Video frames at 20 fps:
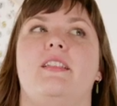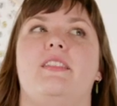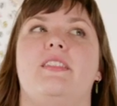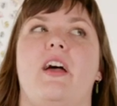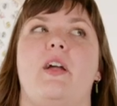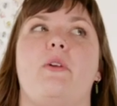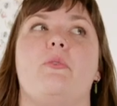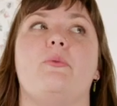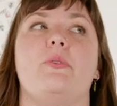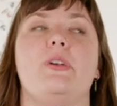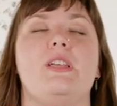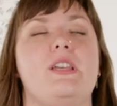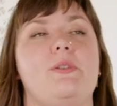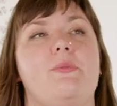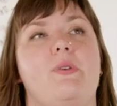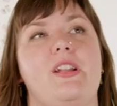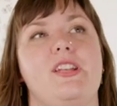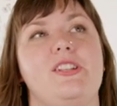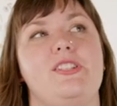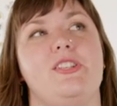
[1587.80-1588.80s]
that I really
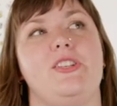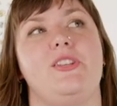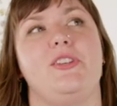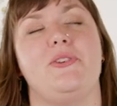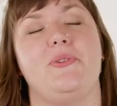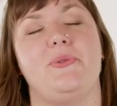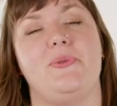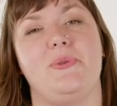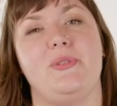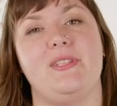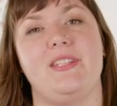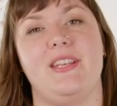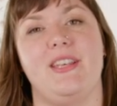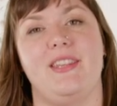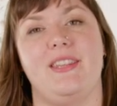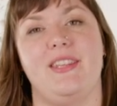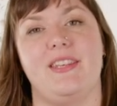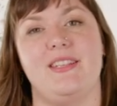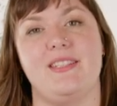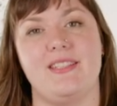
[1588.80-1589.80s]
wanted to use
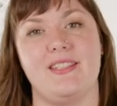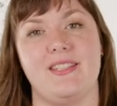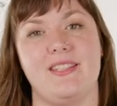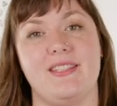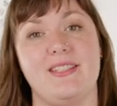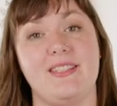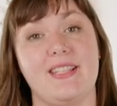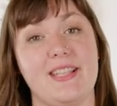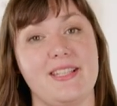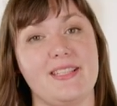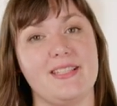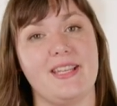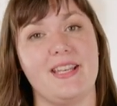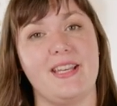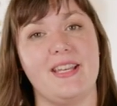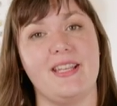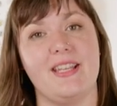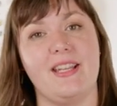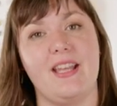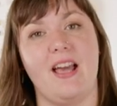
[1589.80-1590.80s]
this
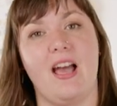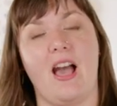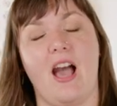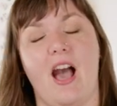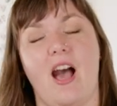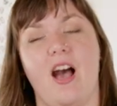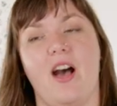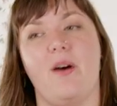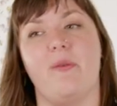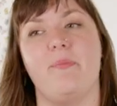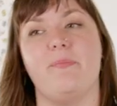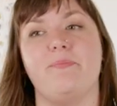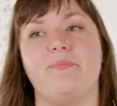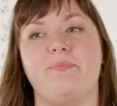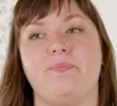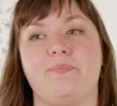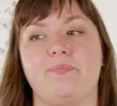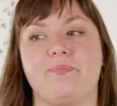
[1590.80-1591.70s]
season. Um,